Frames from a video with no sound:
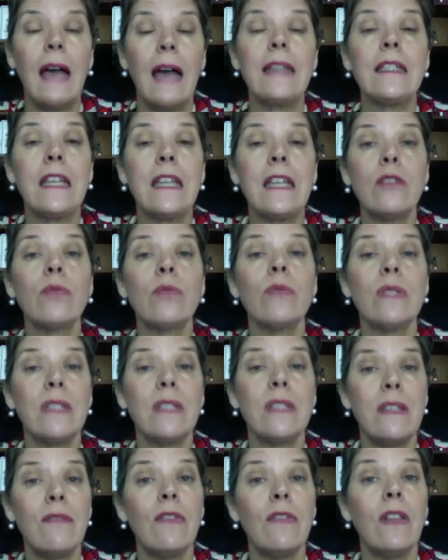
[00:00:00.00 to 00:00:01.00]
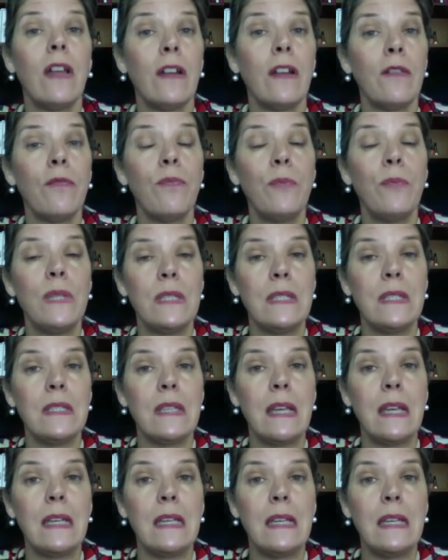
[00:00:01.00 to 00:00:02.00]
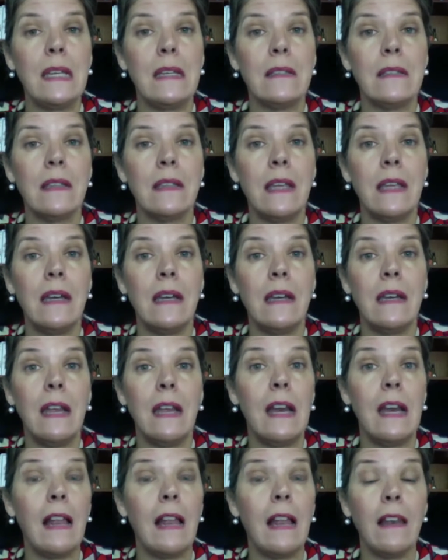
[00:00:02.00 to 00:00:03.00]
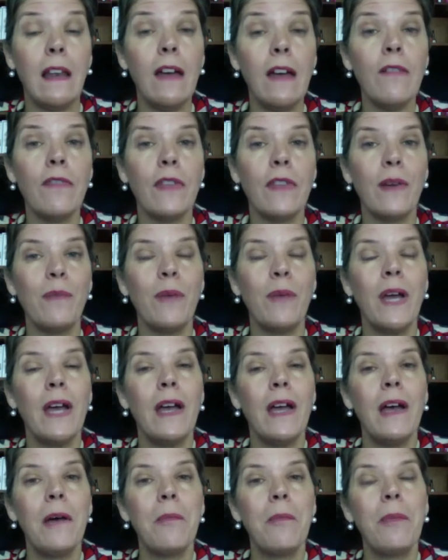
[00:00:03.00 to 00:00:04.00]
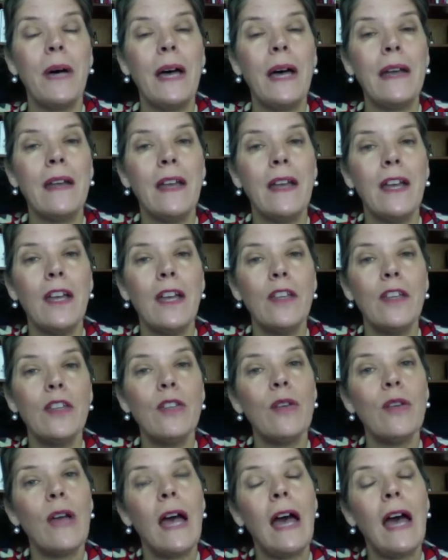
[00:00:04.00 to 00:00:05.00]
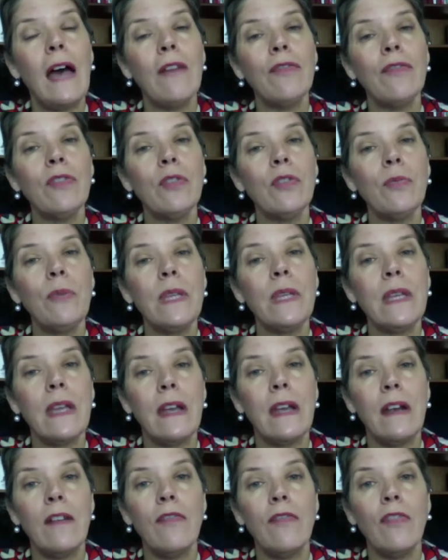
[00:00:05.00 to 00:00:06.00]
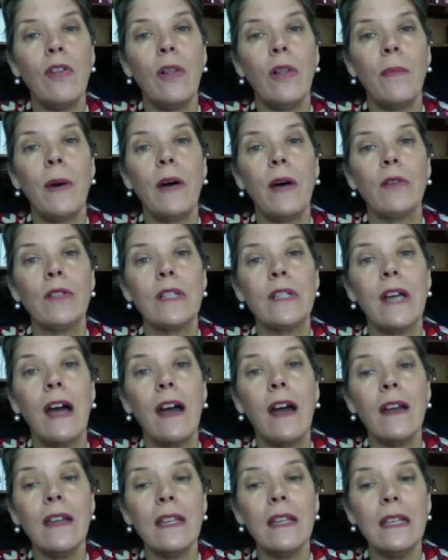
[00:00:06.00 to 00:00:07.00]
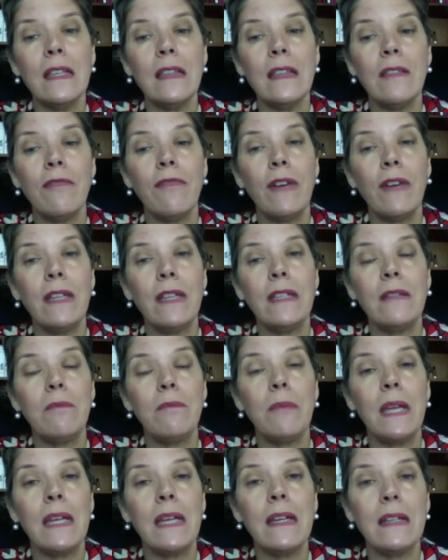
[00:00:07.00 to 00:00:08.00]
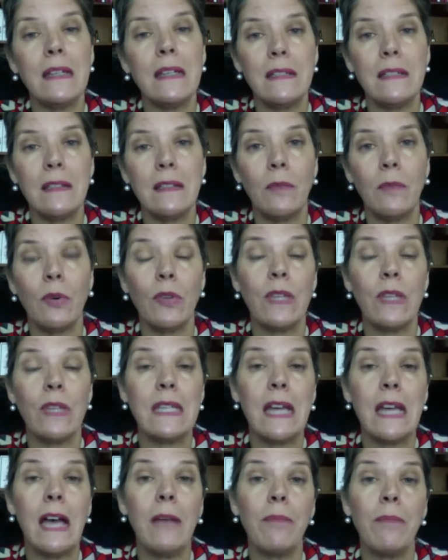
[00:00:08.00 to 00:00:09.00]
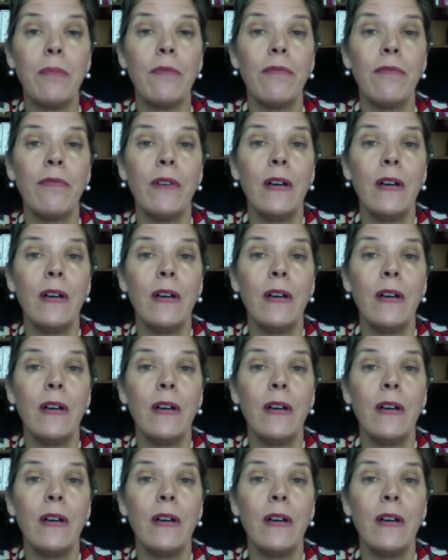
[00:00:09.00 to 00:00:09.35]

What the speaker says: tend to receive a lot of business ideas, and I love them, but you have to be careful about targeting the funding mechanism or the type of